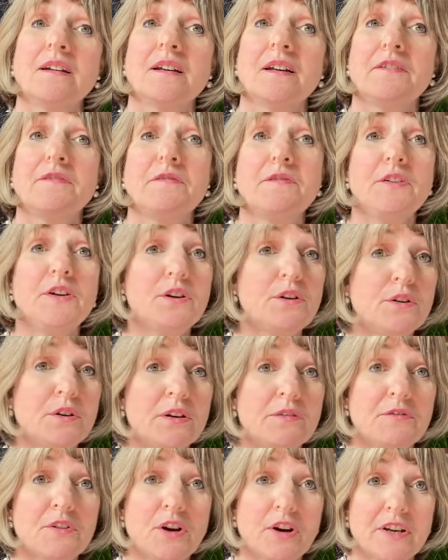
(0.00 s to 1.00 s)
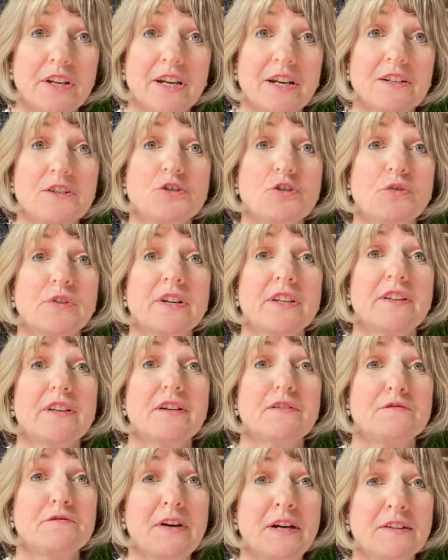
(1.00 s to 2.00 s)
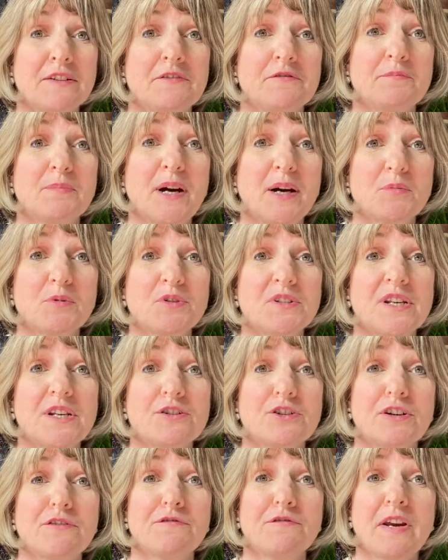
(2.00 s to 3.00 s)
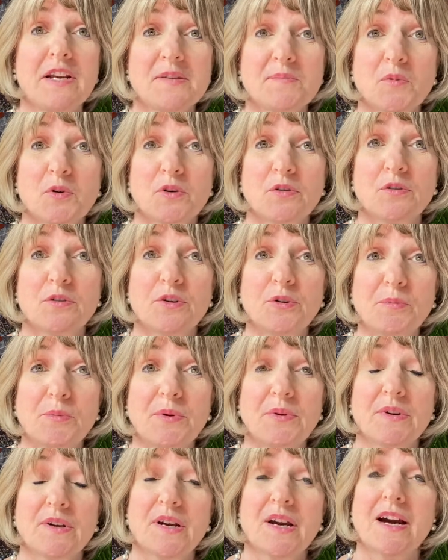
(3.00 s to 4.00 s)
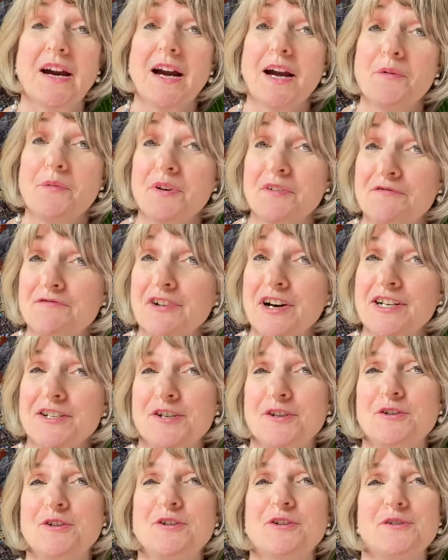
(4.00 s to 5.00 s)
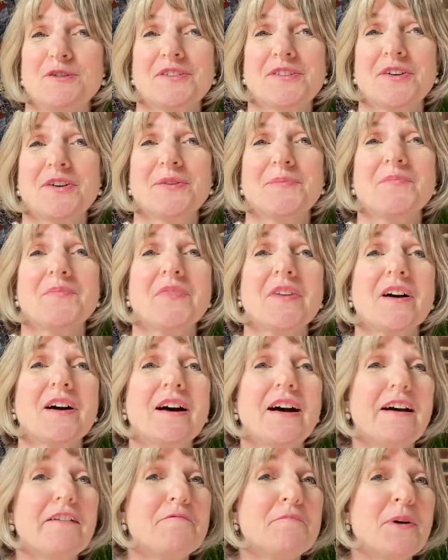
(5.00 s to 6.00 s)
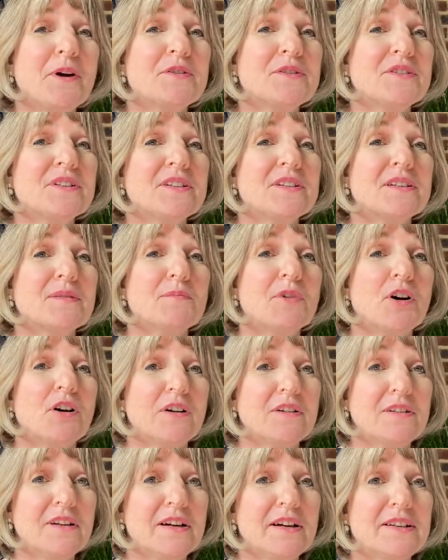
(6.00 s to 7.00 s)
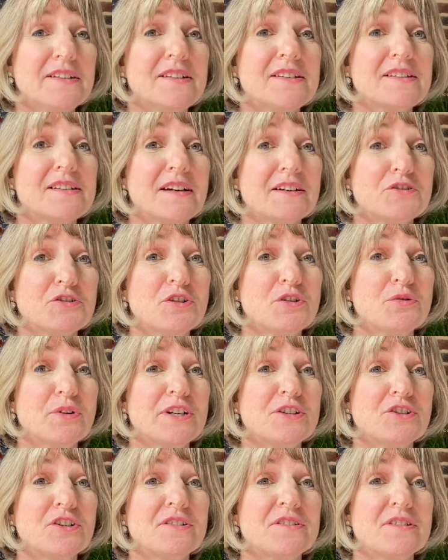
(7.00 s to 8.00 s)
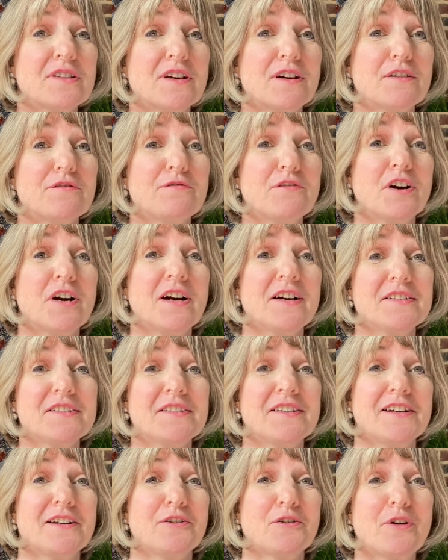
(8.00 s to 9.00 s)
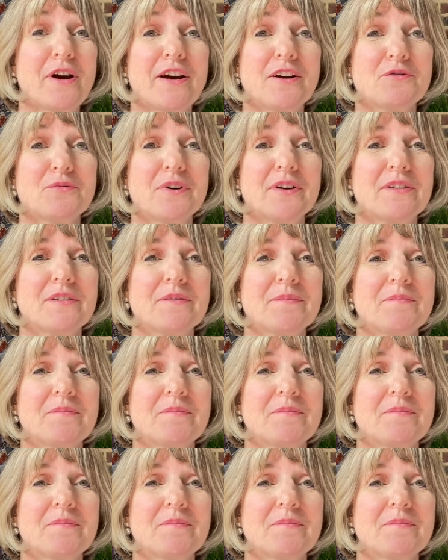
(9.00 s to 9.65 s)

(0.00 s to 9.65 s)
If you have not yet joined the Effective Bible Teaching Facebook group, I would invite you to do so. I've posted some online discussion questions there for us to interact with.